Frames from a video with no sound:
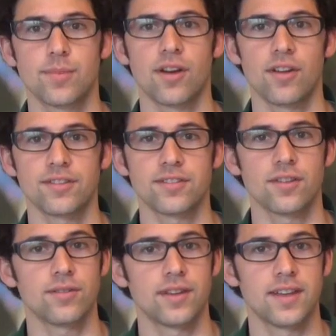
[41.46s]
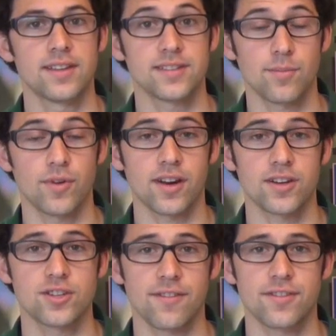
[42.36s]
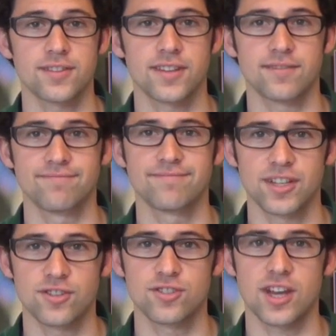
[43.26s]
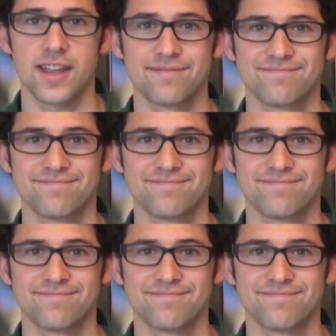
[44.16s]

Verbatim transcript: but also somewhat on Jefferson. Here's Jay.